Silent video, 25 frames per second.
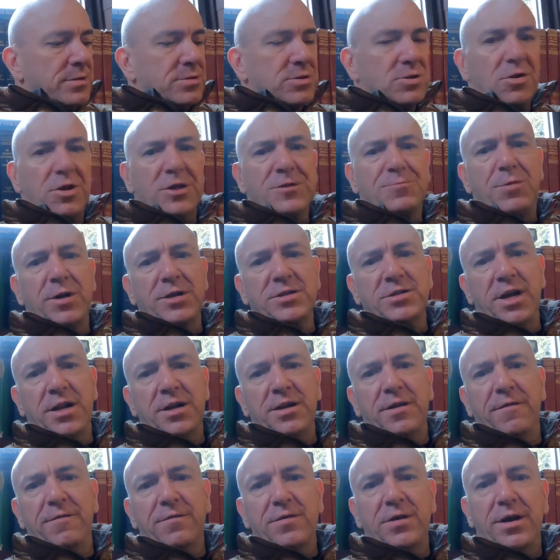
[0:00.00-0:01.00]
So this brings the
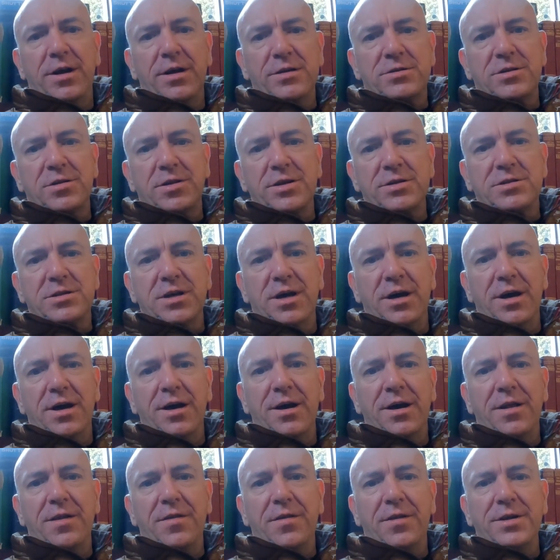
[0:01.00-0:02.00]
end of to this
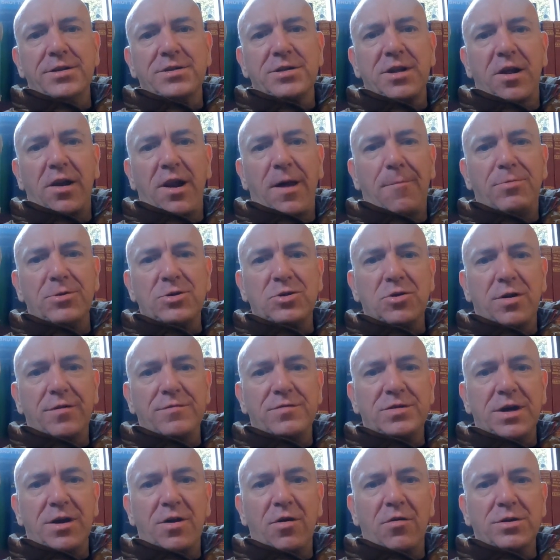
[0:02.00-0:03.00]
little episode of
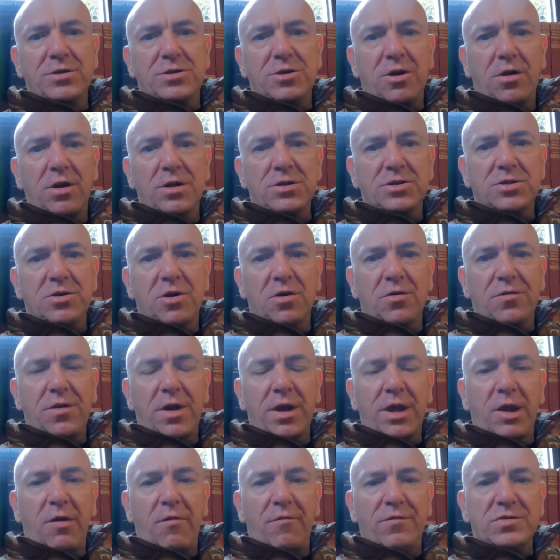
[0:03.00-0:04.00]
Tito the Troddler. So
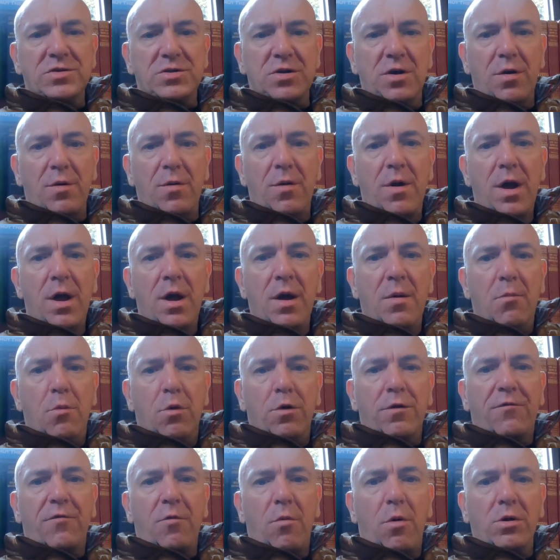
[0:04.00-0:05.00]
thank you ever so
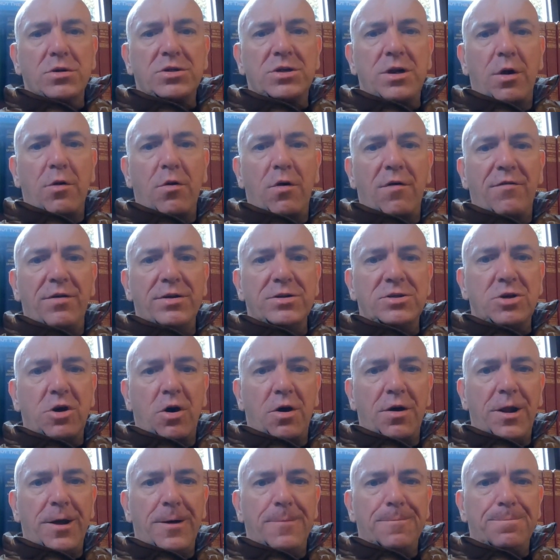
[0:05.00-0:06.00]
much for watching. I hope you've
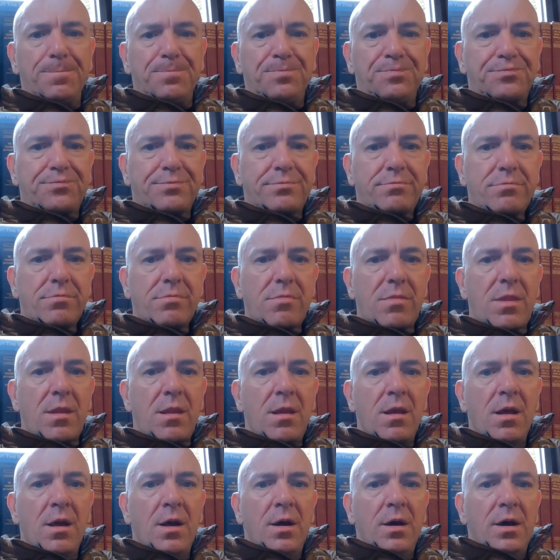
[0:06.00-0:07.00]
enjoyed it.
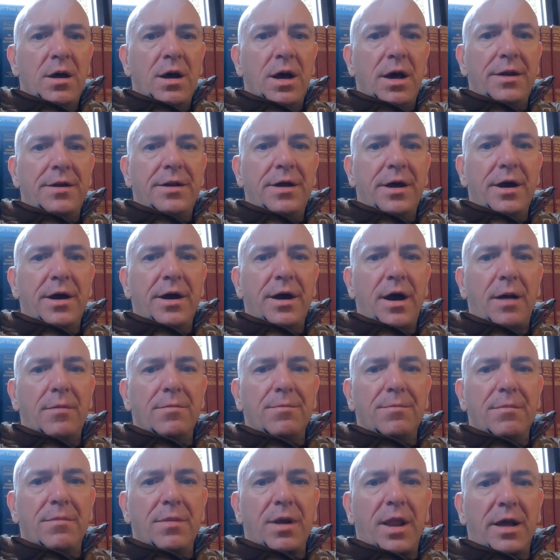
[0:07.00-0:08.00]
And
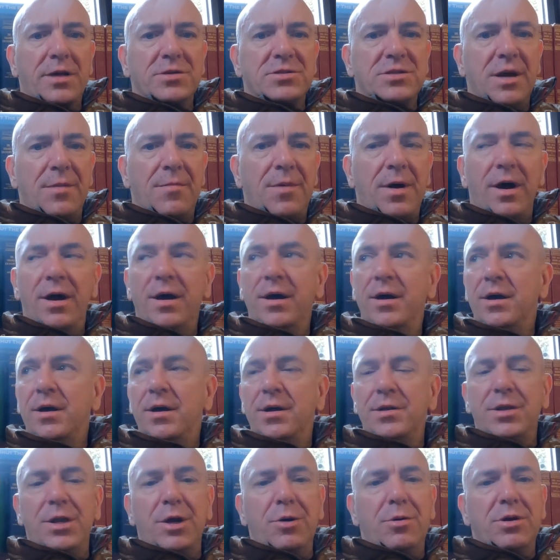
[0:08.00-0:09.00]
like I say, my
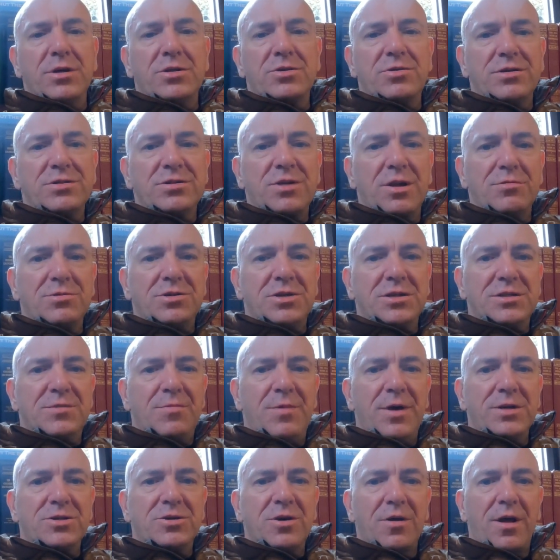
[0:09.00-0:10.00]
New Year's resolution is to
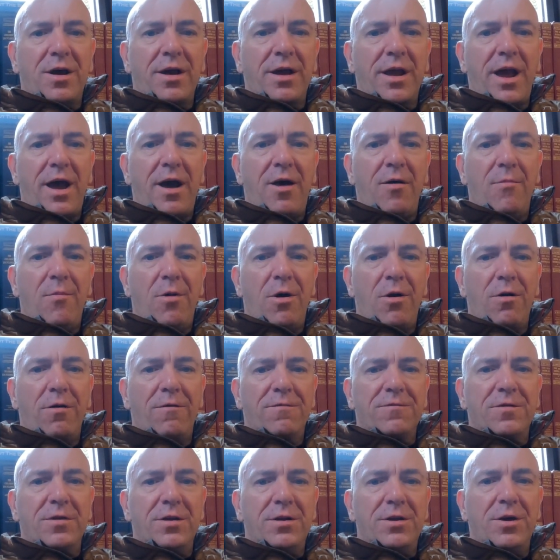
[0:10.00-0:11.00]
make sure that I get out more
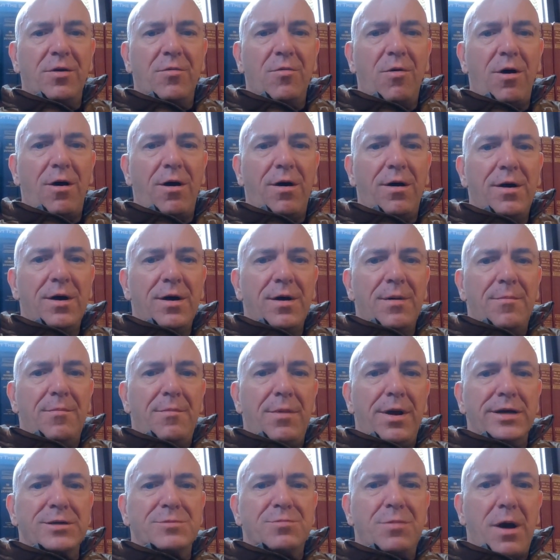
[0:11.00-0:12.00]
often and do what
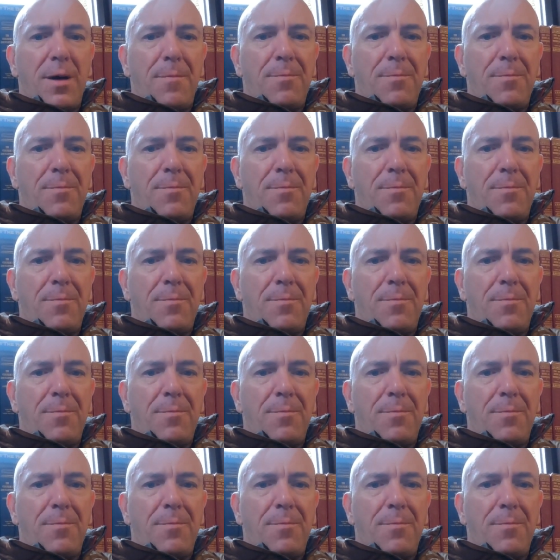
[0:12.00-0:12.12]
makes